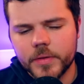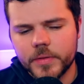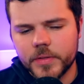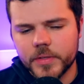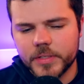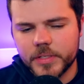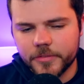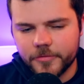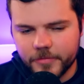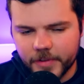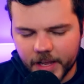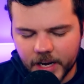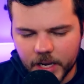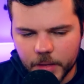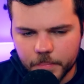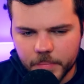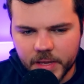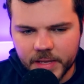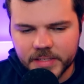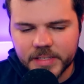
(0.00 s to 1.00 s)
the
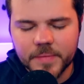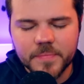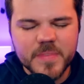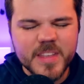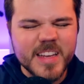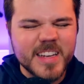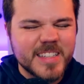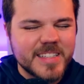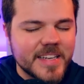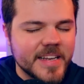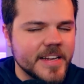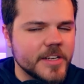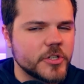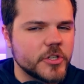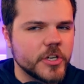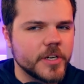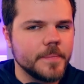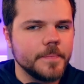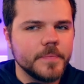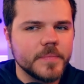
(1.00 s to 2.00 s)
development, the
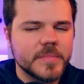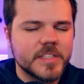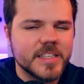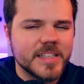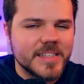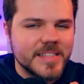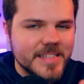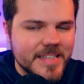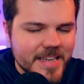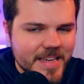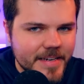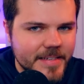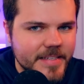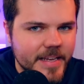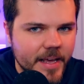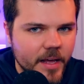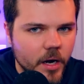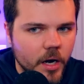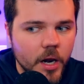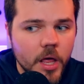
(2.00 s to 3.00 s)
attention to
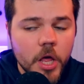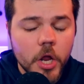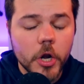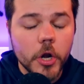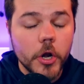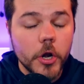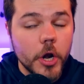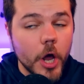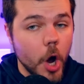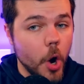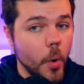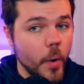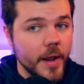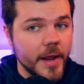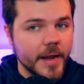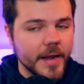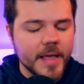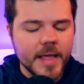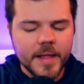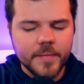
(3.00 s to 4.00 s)
detail,
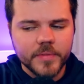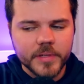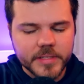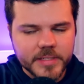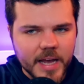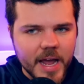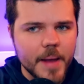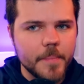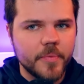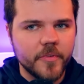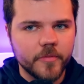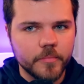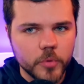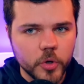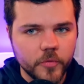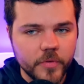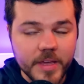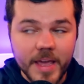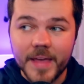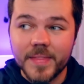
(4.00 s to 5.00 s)
knowing the type of
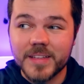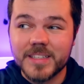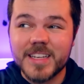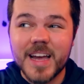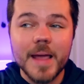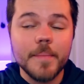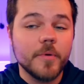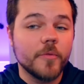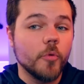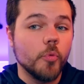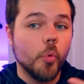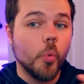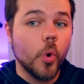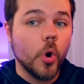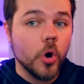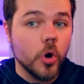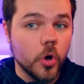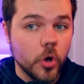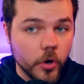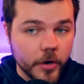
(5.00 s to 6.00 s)
movie and the type of
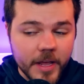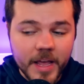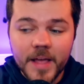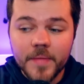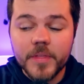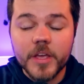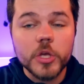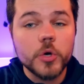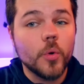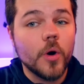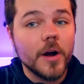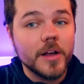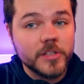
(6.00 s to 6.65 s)
world that you are